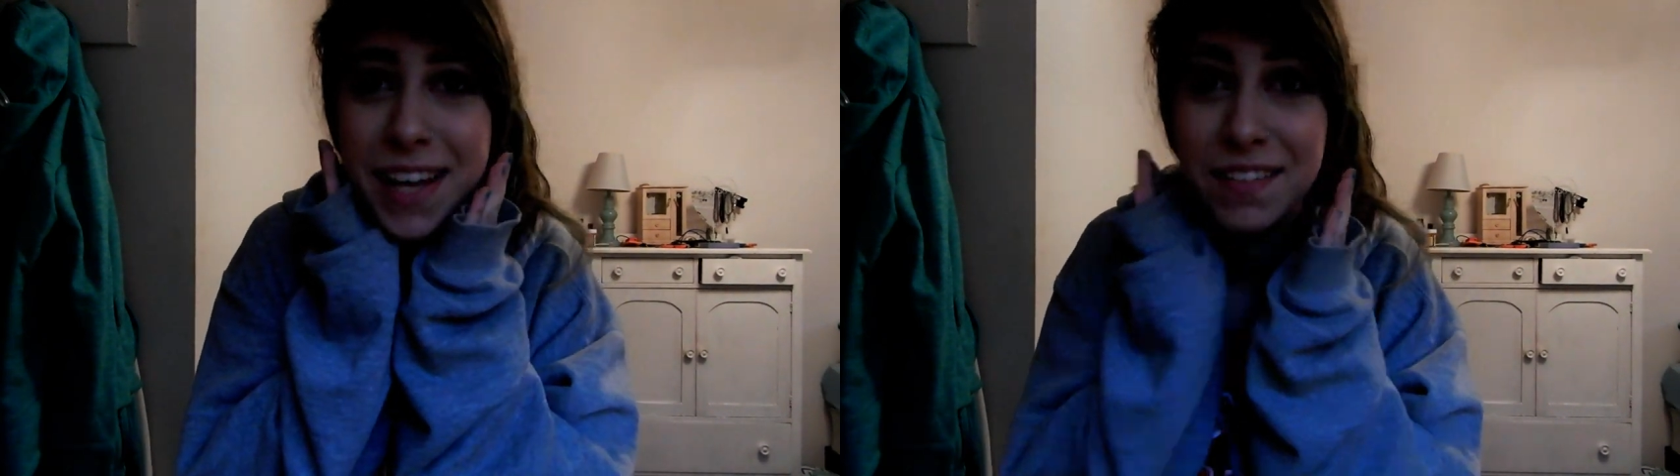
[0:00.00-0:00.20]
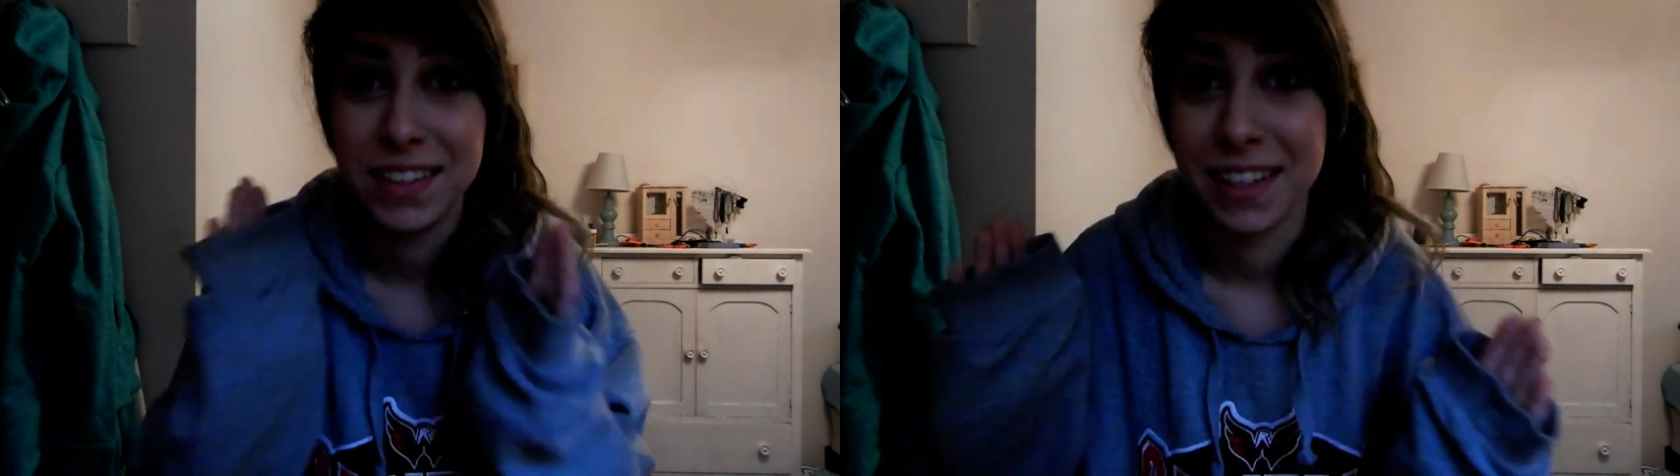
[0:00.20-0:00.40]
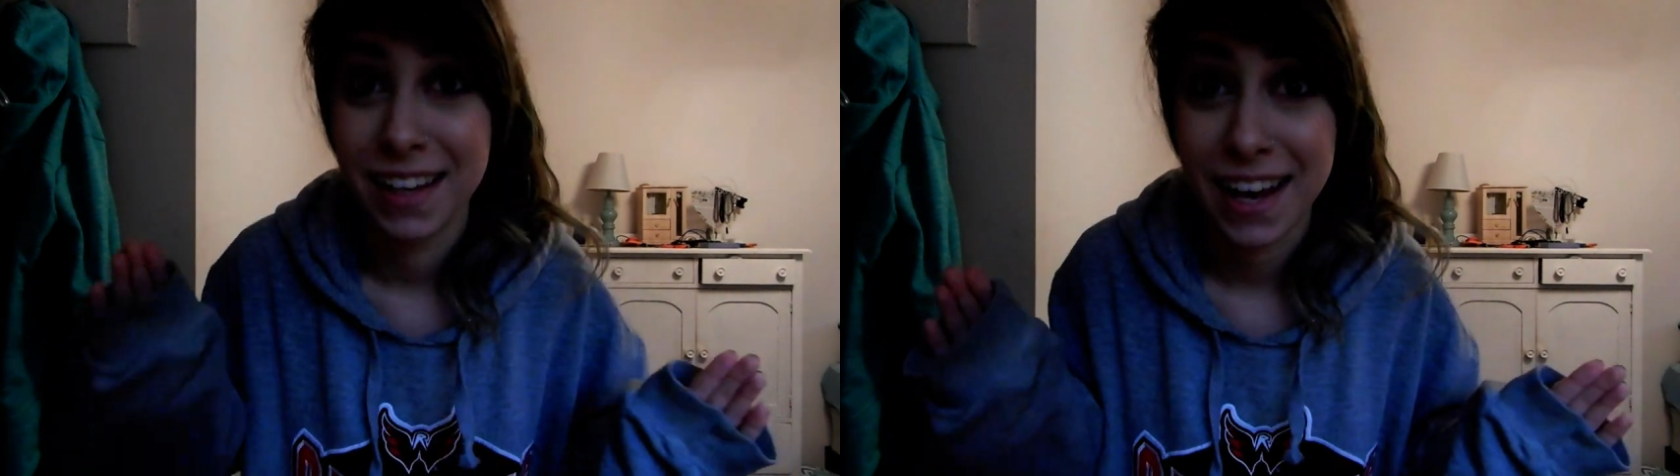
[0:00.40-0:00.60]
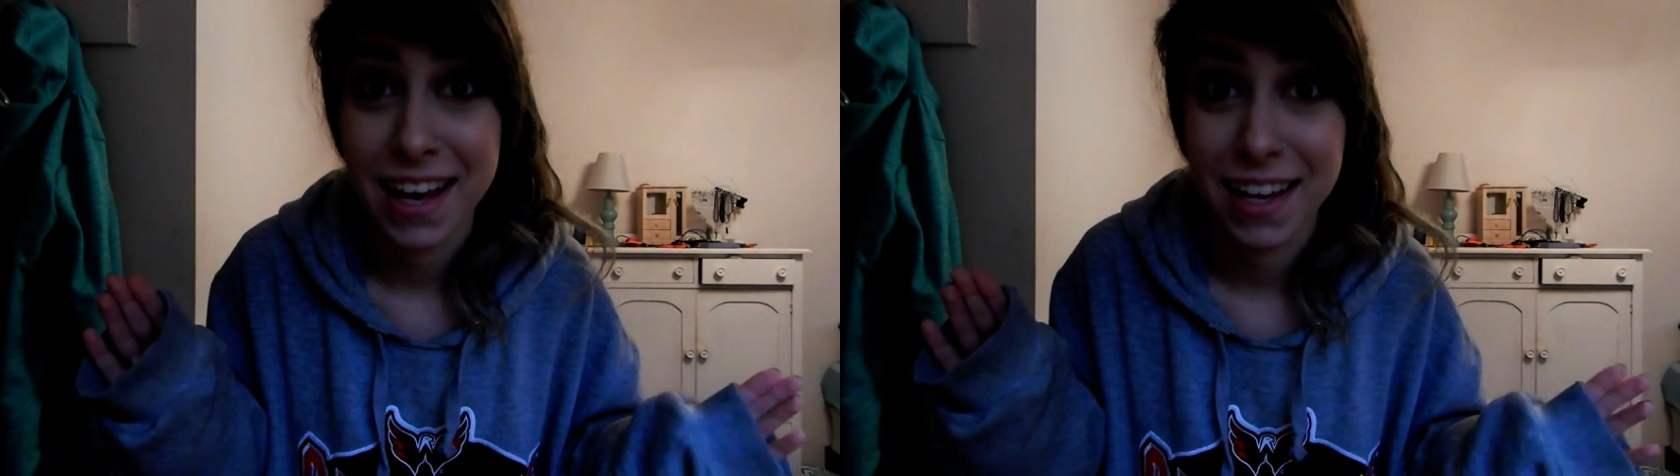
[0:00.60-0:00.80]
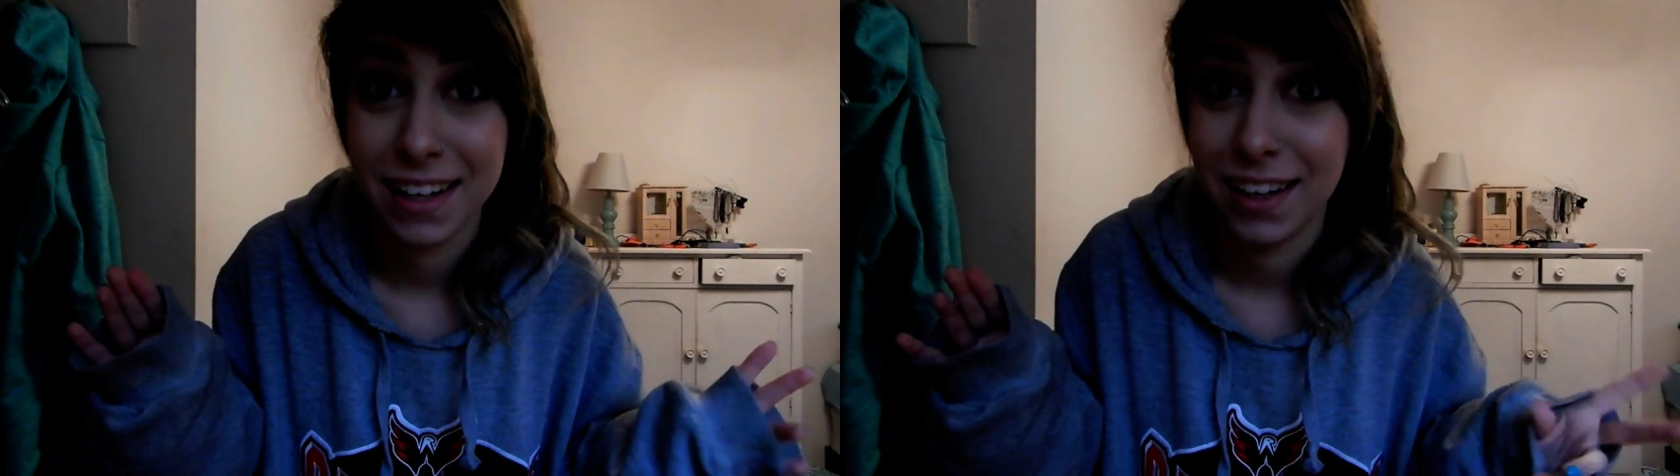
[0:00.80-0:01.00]
Haven't done
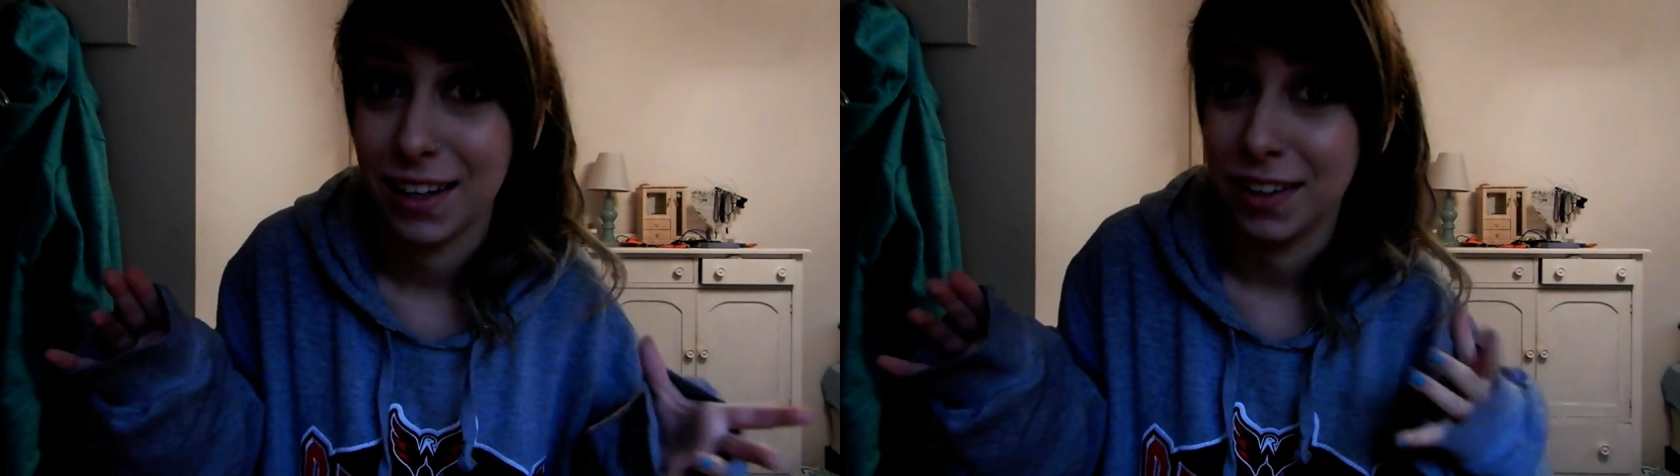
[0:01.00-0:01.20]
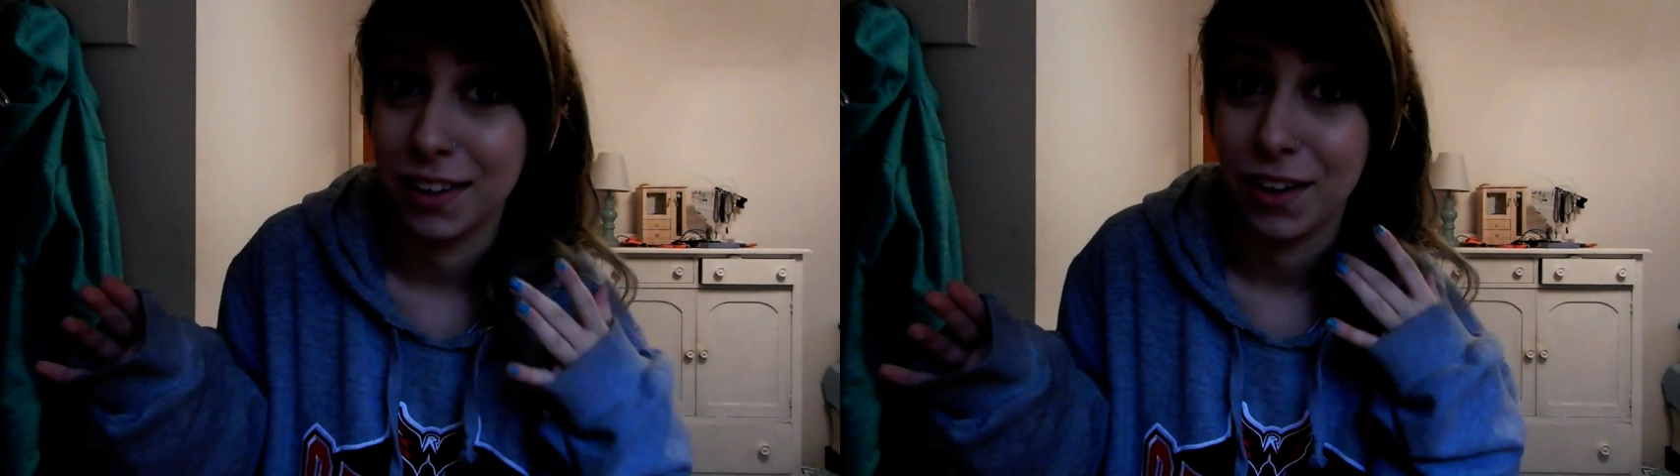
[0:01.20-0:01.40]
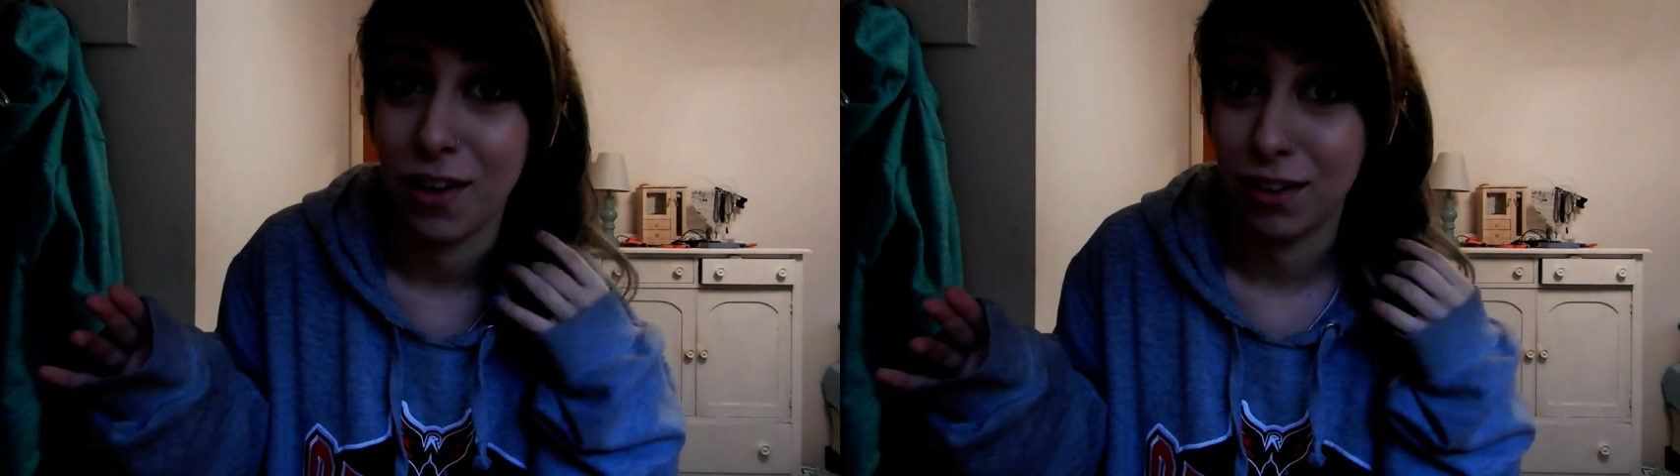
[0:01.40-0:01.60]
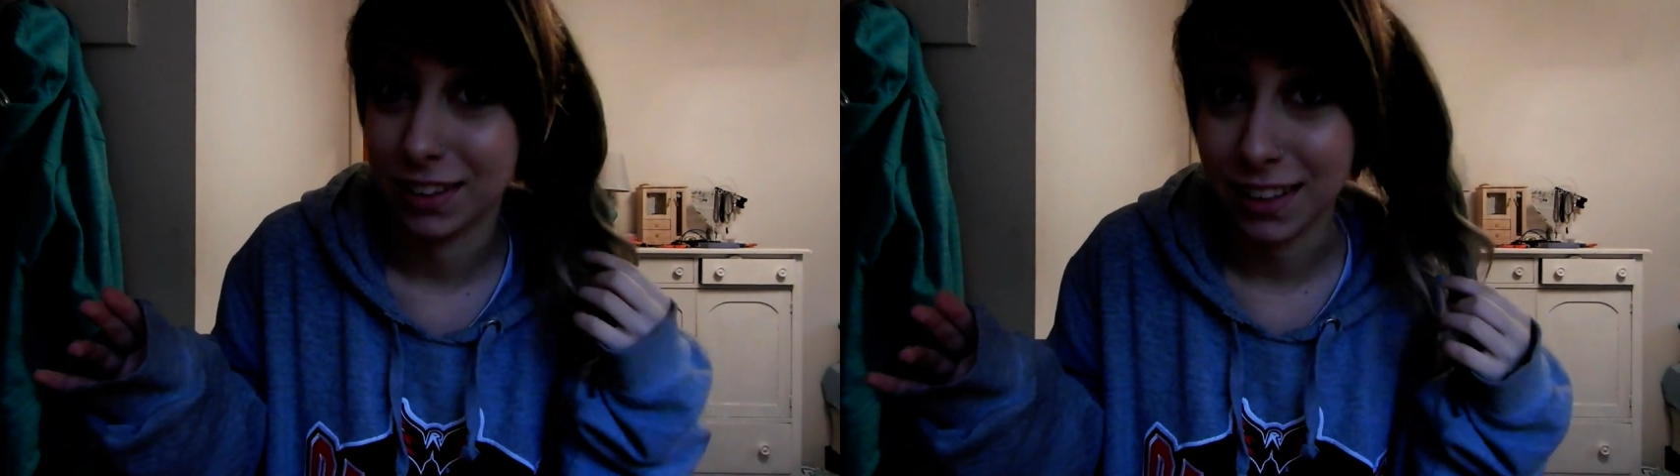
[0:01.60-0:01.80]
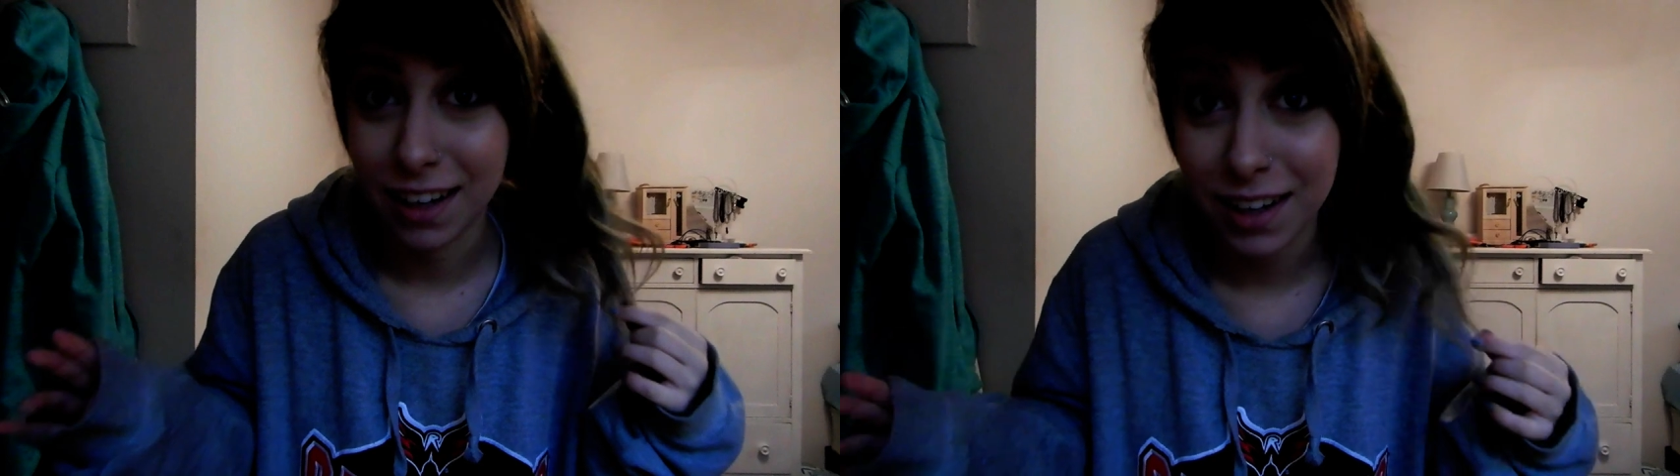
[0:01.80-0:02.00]
that in a long
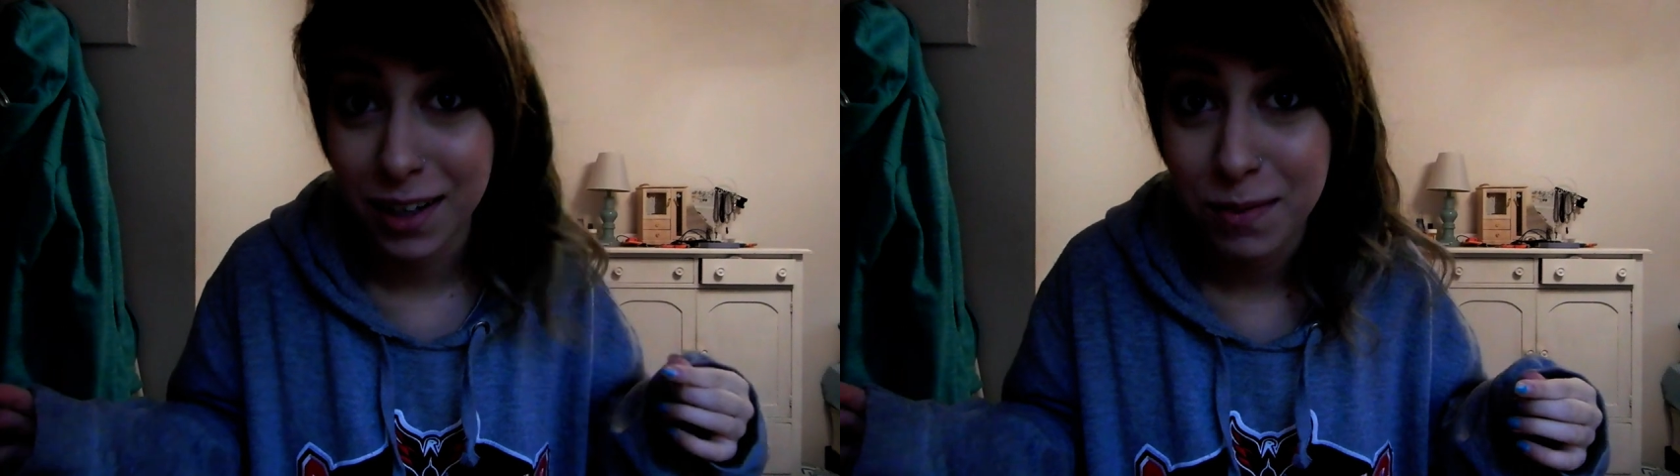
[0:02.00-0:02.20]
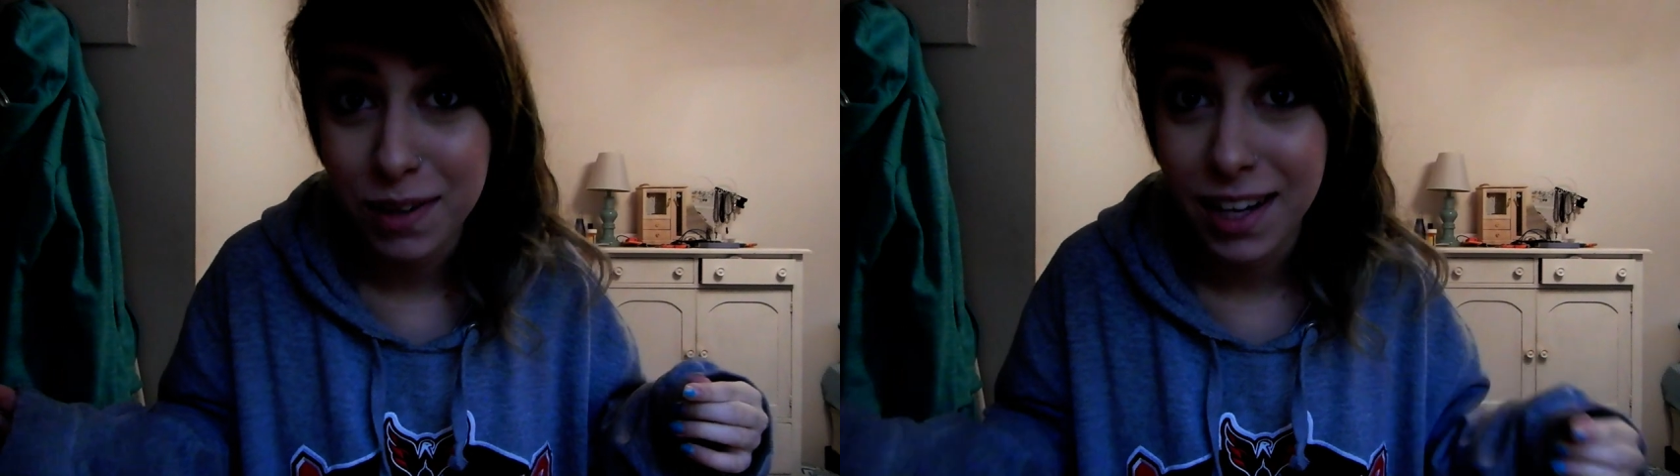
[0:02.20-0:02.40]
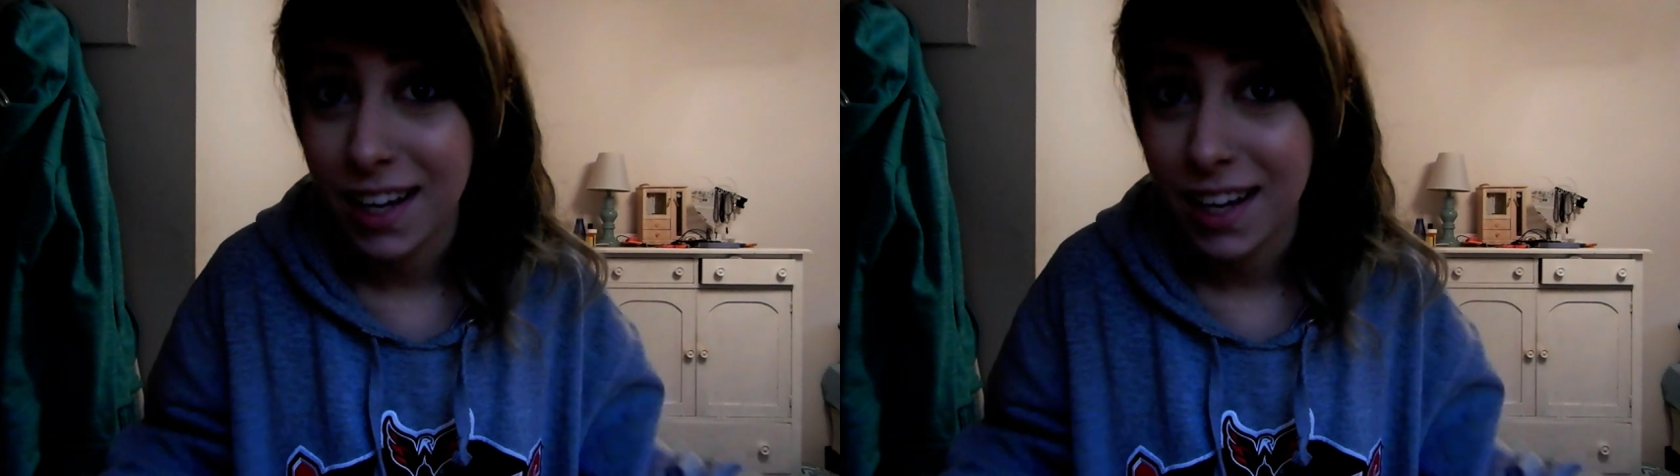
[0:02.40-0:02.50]
time.